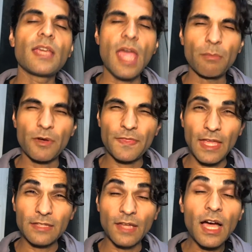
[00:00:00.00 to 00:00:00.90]
And what
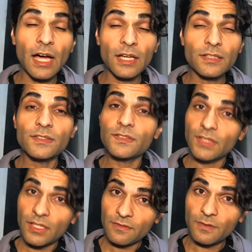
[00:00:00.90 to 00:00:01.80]
that
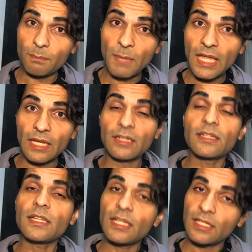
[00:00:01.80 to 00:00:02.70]
does for
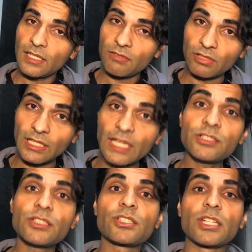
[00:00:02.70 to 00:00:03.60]
men in
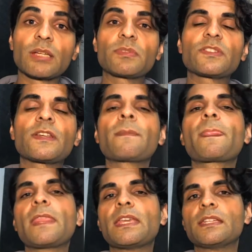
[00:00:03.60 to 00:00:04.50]
relationships
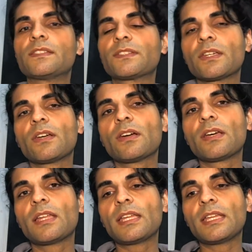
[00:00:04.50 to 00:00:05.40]
is
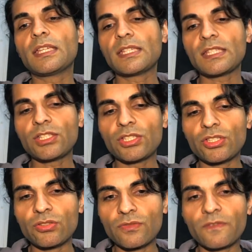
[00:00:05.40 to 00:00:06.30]

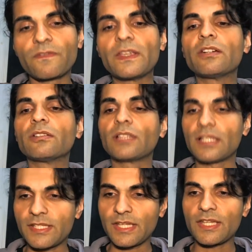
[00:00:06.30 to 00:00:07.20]
you feel a
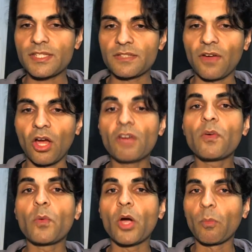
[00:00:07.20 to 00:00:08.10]
sense of
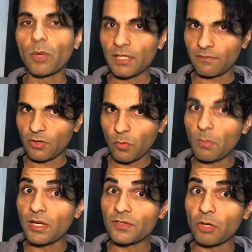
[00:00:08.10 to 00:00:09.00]
overwhelm whenever a
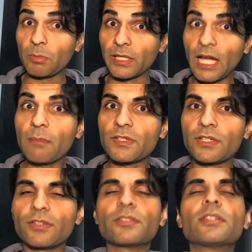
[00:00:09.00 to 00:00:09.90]
woman is opening up to
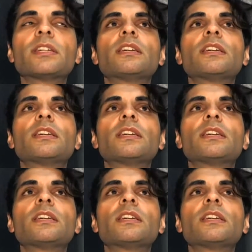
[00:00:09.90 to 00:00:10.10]
you.